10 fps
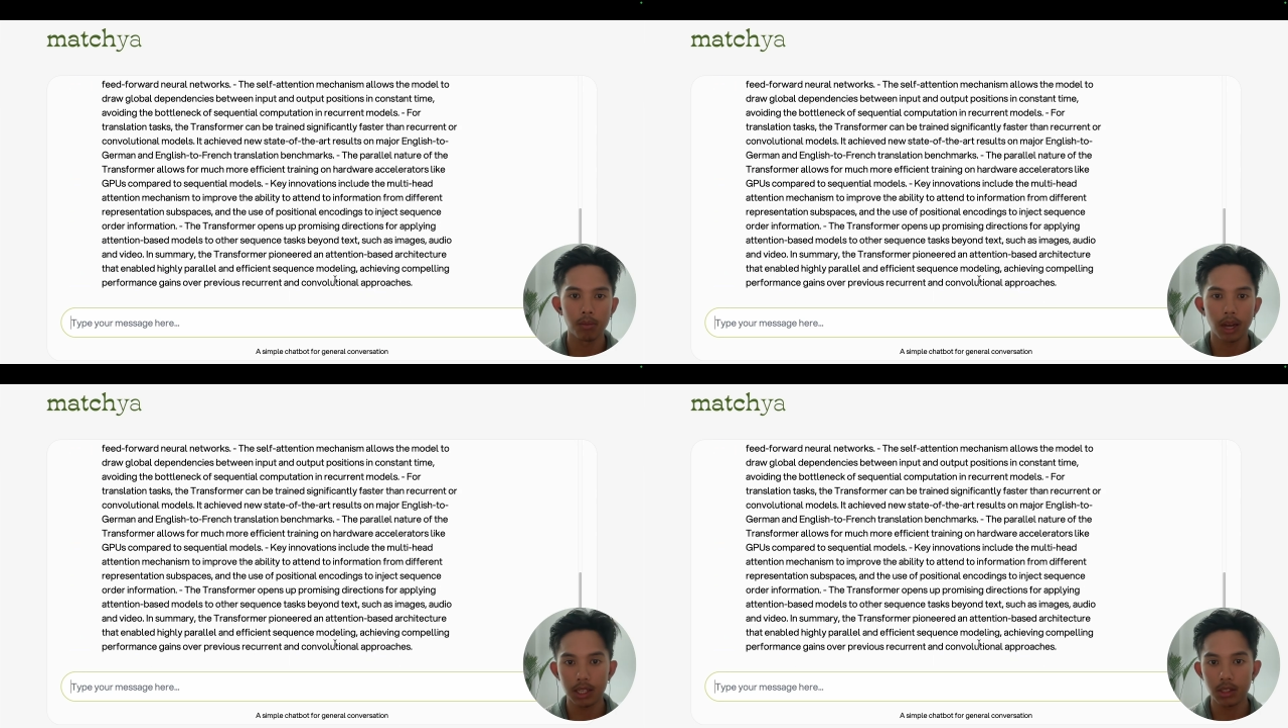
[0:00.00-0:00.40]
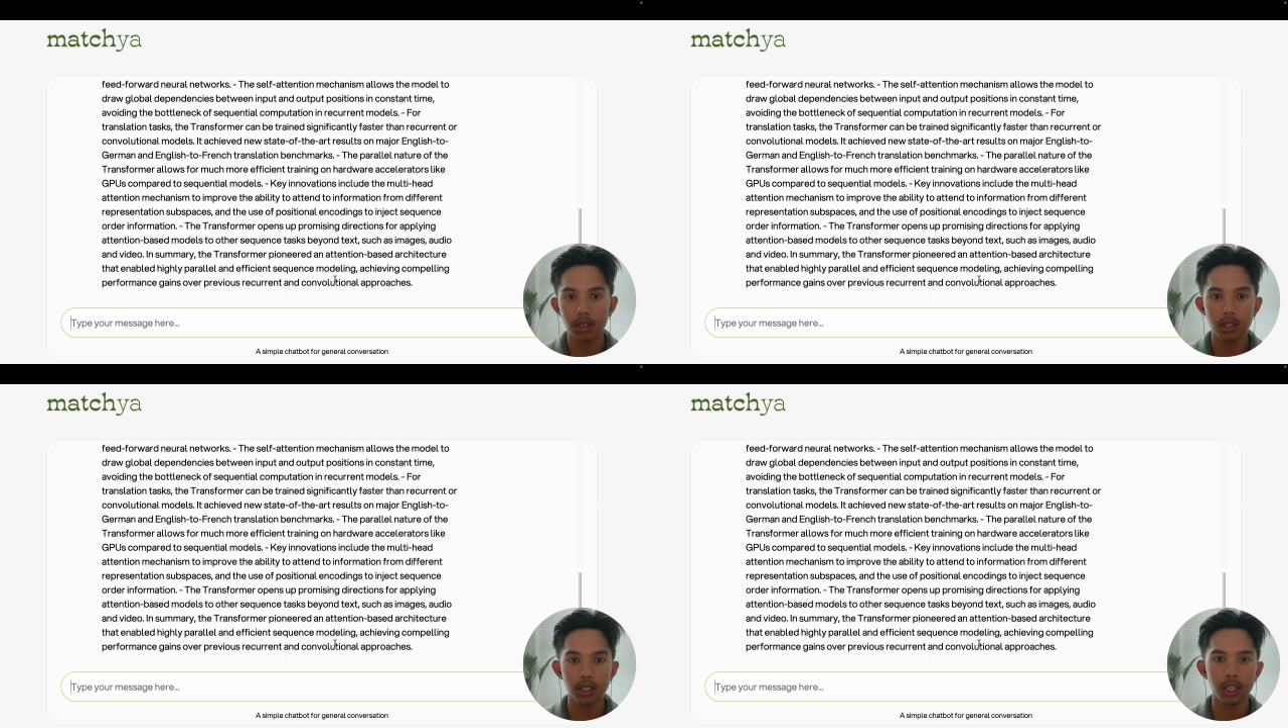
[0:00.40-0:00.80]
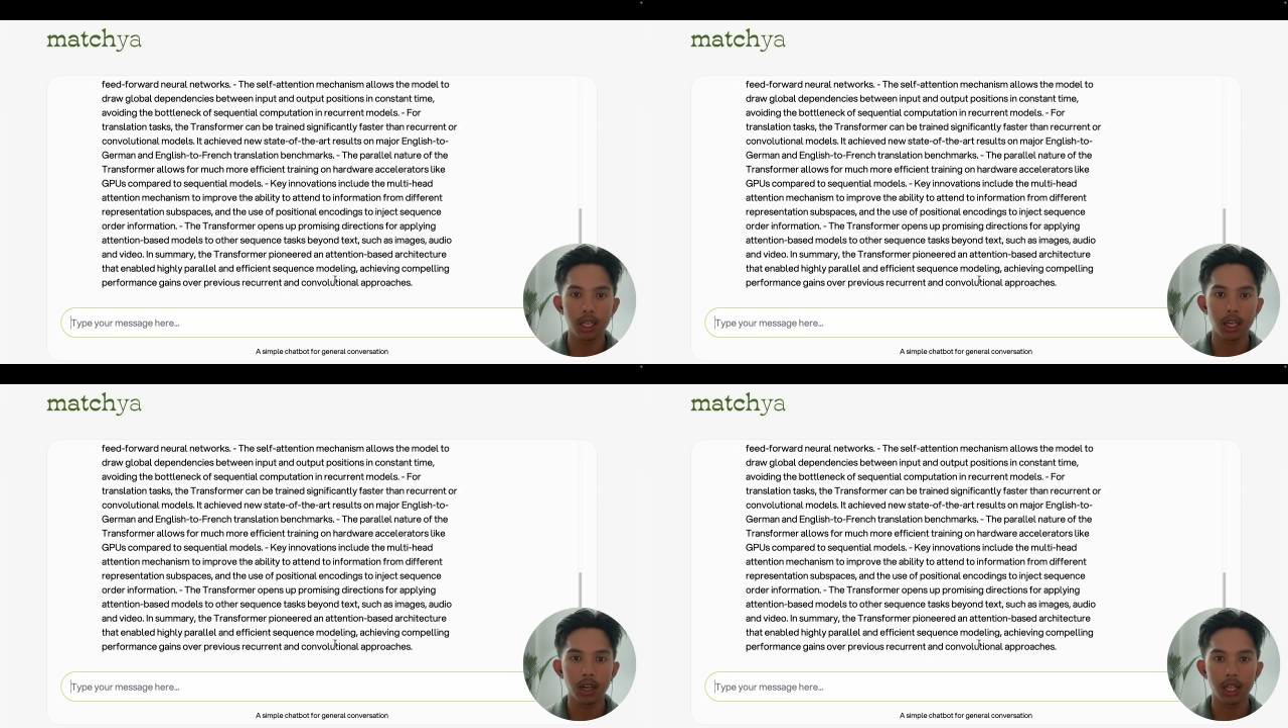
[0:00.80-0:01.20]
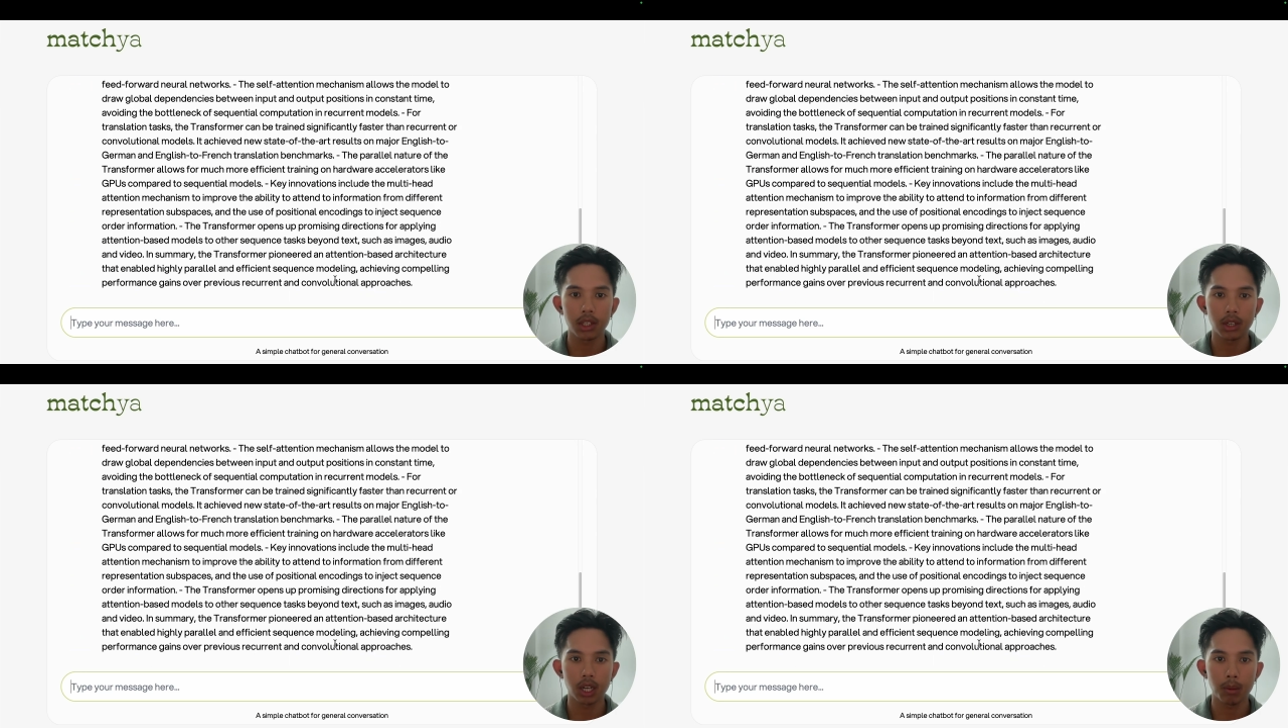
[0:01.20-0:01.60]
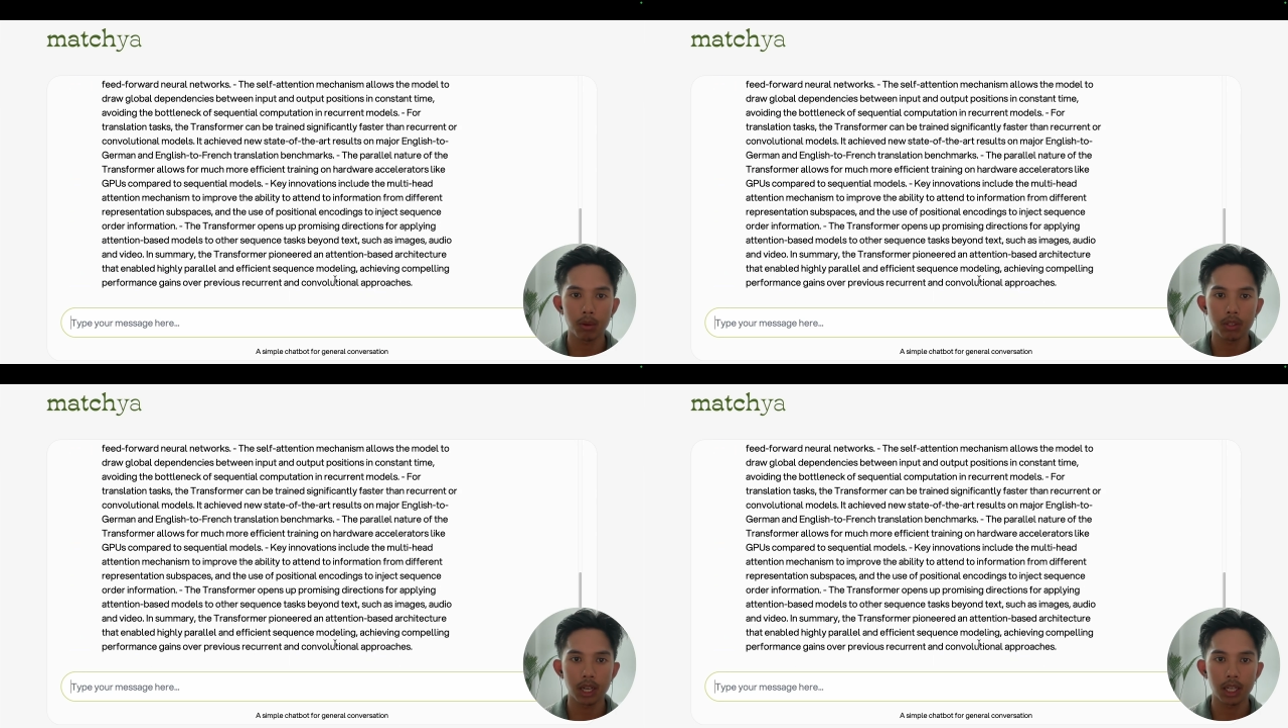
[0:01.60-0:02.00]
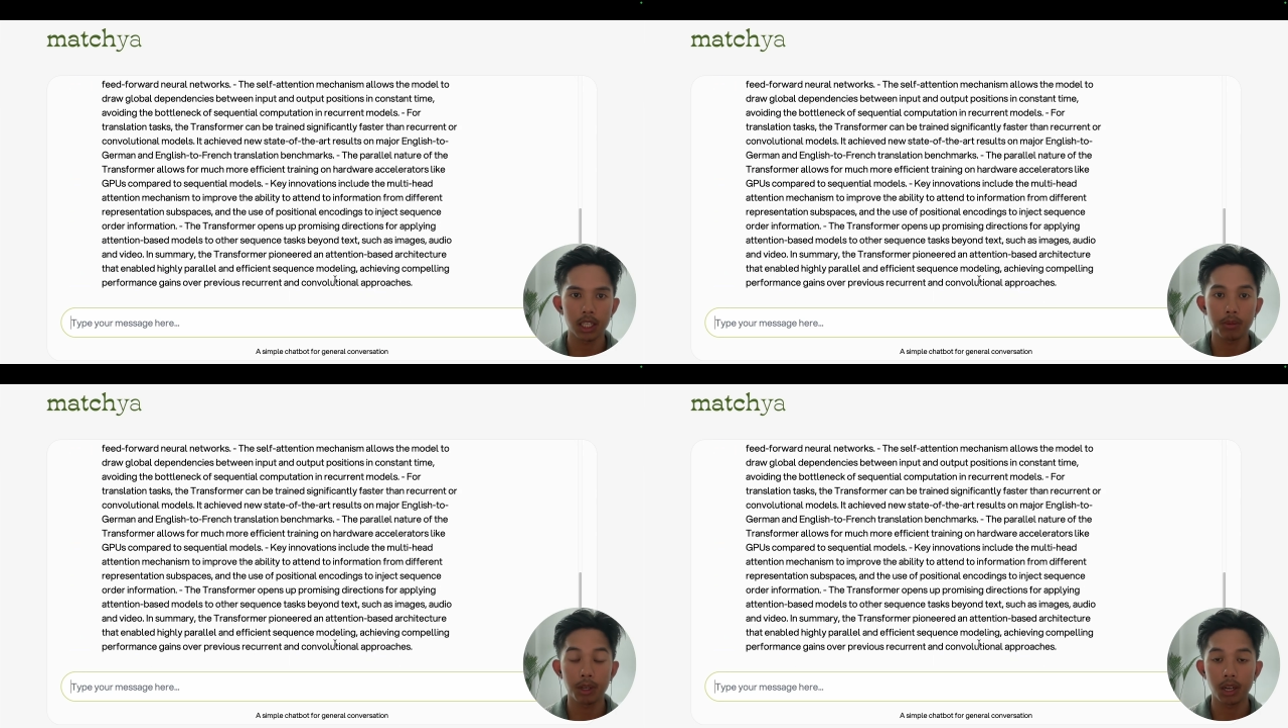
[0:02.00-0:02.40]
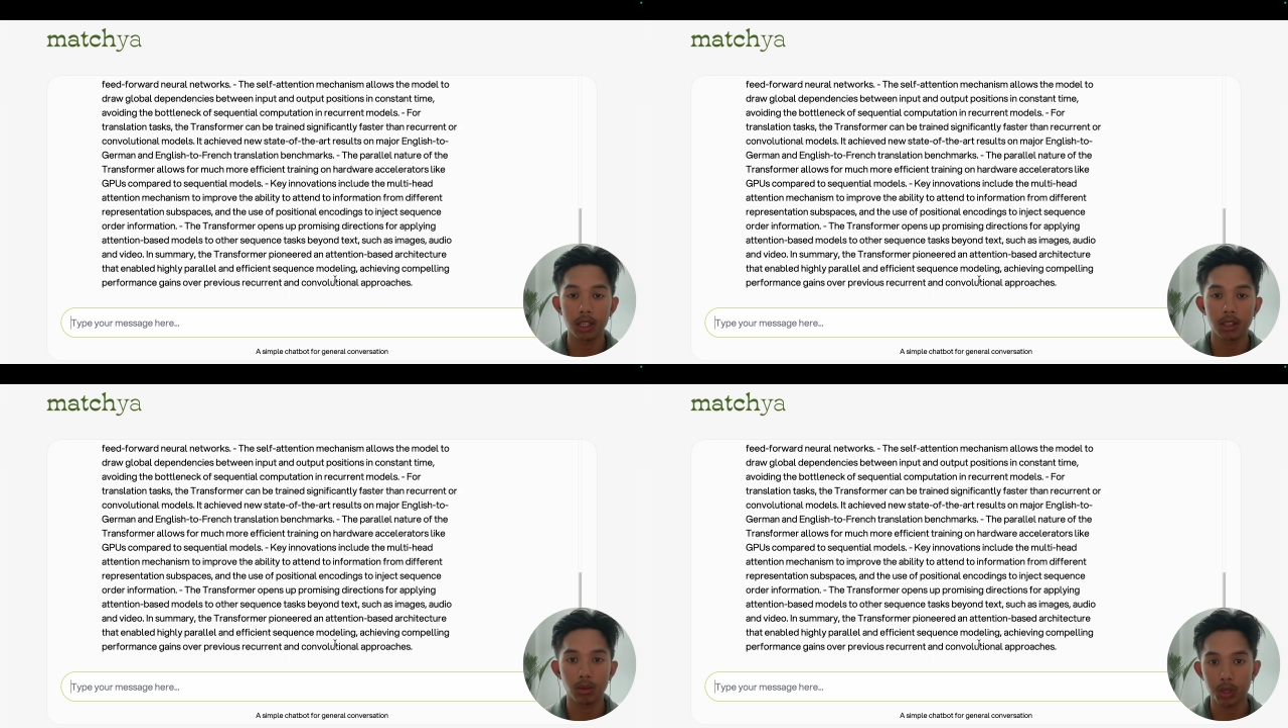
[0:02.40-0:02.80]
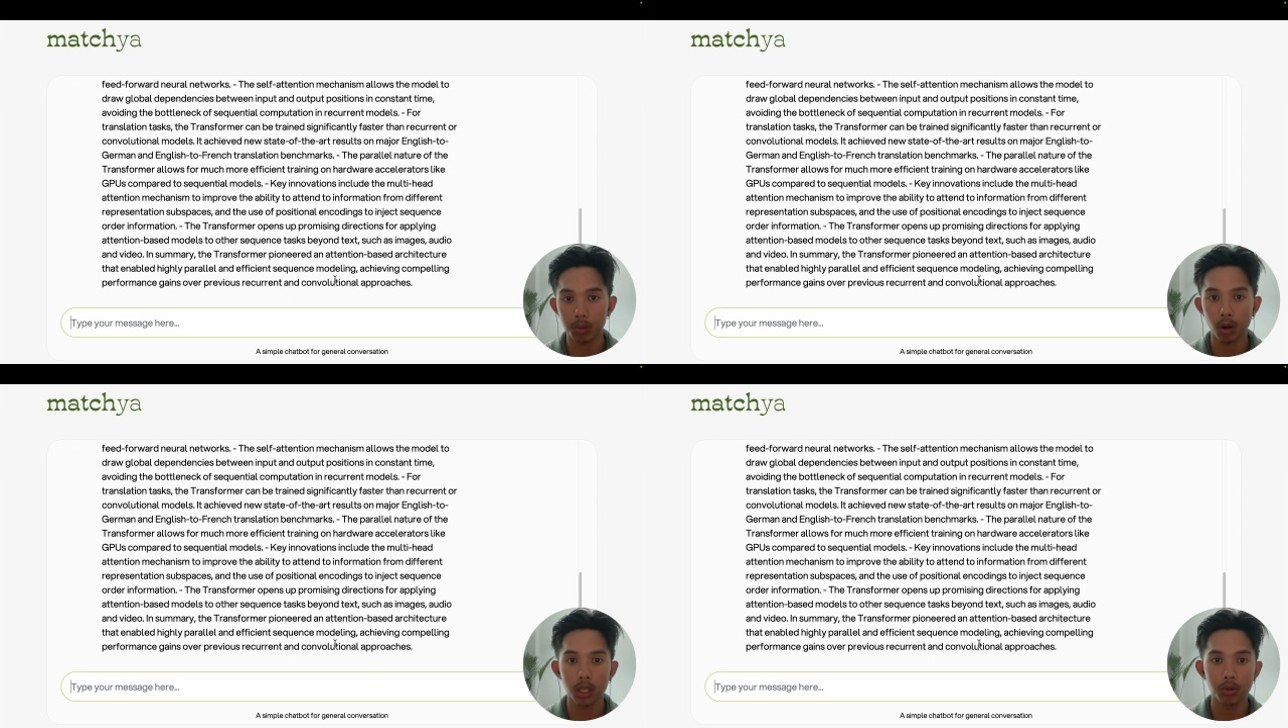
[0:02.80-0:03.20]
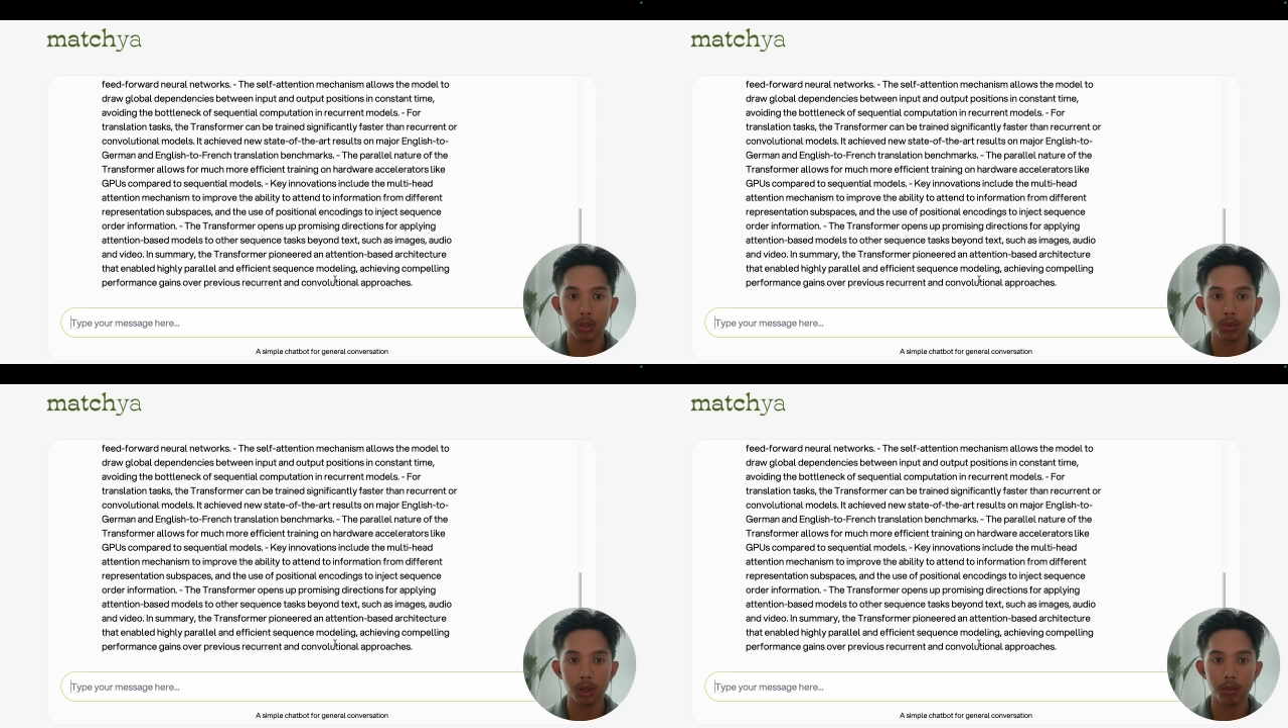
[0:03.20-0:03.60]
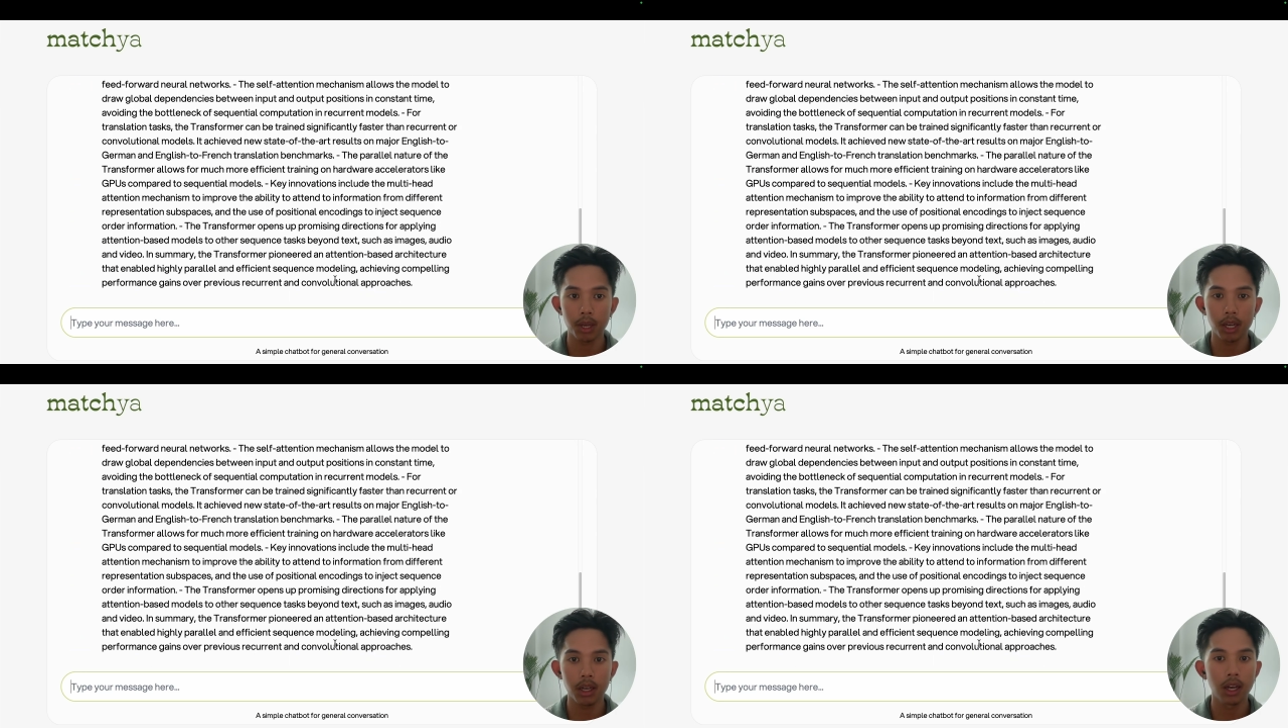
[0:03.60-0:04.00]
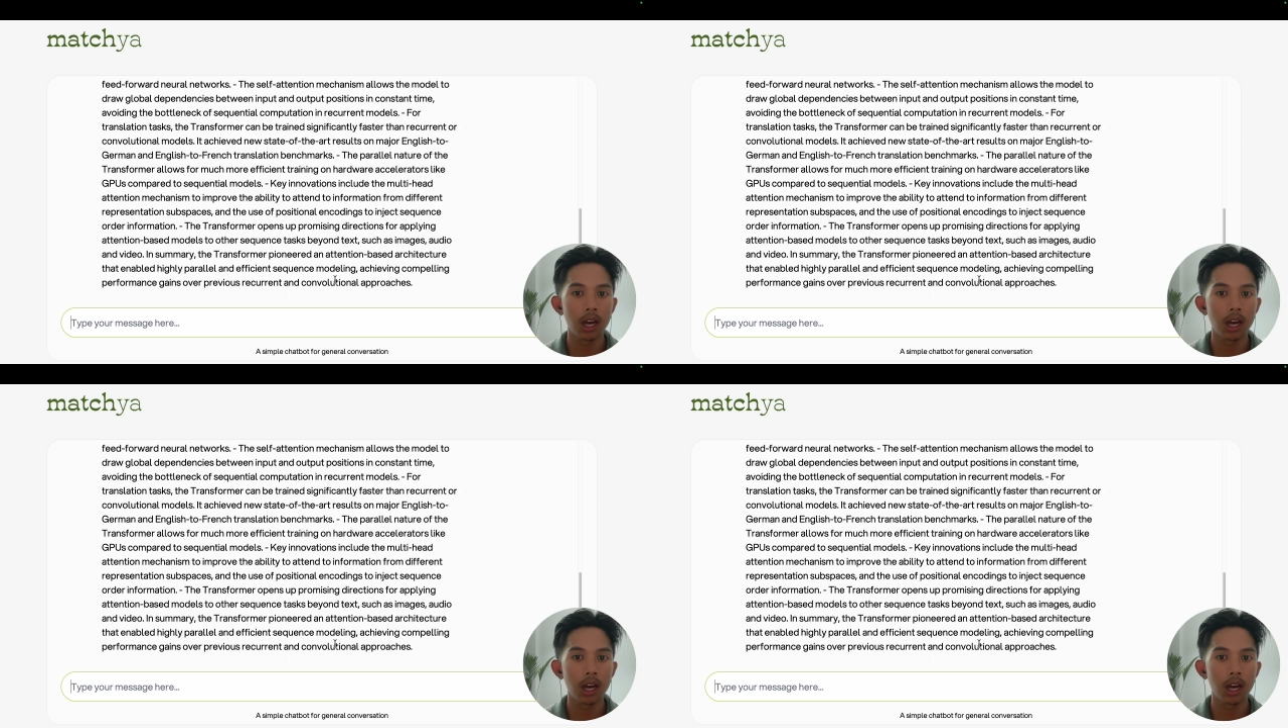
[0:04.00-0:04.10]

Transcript: But as you can see here, it took a couple seconds because the response was pretty big.